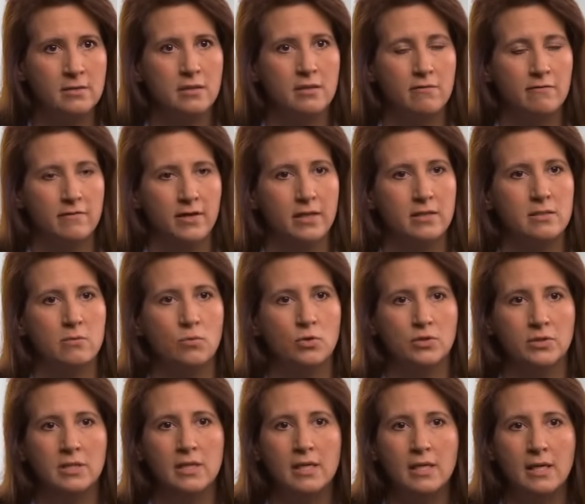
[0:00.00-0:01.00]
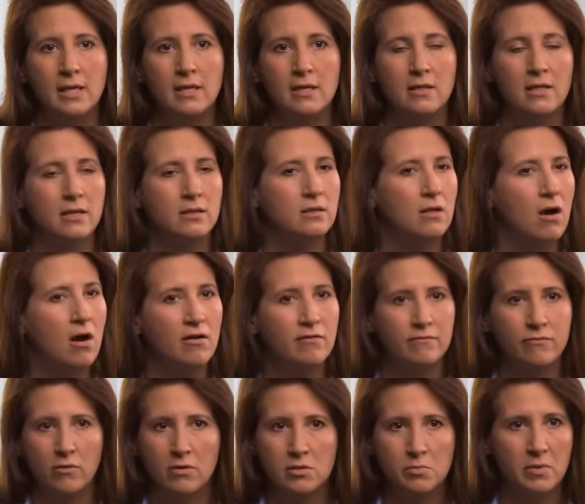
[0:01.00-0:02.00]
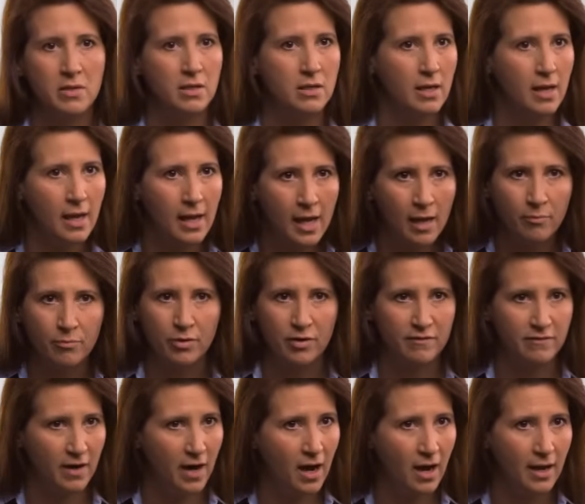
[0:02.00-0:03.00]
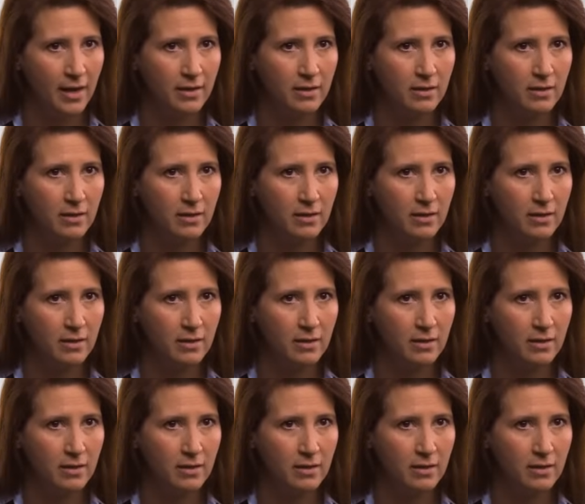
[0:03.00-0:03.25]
that a victim will need that law enforcement can't provide.